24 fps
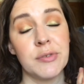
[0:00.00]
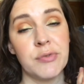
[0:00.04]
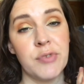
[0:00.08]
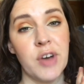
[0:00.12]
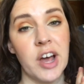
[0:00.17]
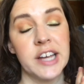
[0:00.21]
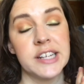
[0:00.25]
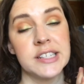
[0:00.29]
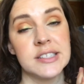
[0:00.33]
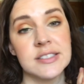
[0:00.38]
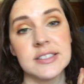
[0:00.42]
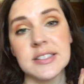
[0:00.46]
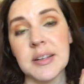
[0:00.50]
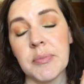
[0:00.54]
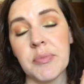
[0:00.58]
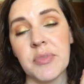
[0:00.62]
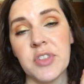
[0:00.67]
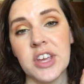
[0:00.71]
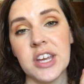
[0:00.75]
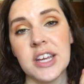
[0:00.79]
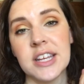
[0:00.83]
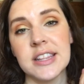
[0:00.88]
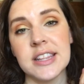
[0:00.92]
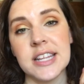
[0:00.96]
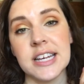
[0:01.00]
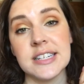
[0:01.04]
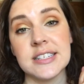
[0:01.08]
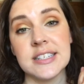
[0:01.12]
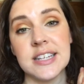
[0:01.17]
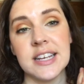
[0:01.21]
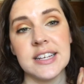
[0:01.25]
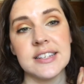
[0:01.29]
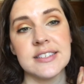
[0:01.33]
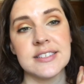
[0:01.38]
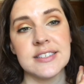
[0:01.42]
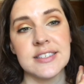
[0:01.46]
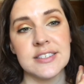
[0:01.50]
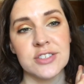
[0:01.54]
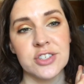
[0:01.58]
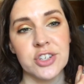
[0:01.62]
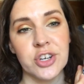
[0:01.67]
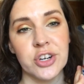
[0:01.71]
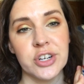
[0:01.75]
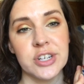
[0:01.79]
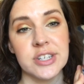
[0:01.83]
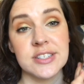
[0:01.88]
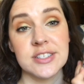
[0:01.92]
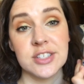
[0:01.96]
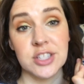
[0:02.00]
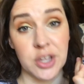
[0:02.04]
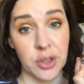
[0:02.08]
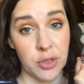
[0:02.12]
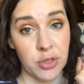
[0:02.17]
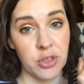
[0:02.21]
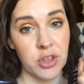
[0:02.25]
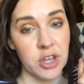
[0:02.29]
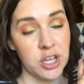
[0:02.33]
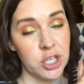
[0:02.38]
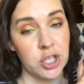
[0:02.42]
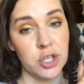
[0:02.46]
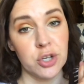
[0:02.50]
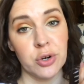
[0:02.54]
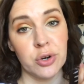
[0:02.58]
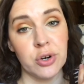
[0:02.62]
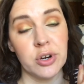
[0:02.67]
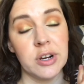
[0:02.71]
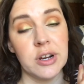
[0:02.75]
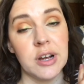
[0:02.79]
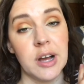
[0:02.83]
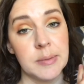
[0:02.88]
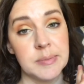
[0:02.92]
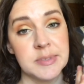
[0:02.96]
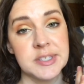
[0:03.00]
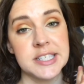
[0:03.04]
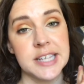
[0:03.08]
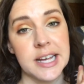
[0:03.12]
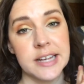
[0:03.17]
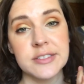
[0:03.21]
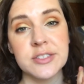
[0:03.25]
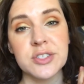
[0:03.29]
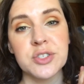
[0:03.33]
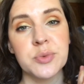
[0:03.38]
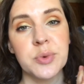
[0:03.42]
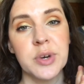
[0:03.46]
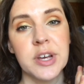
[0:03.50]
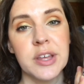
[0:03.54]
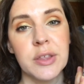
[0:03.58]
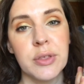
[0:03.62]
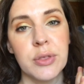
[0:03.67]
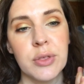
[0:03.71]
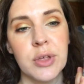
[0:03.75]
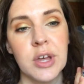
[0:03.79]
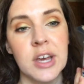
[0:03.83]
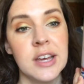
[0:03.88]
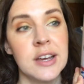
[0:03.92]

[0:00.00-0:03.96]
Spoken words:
find something that tastes as good as the thing you're obsessed with,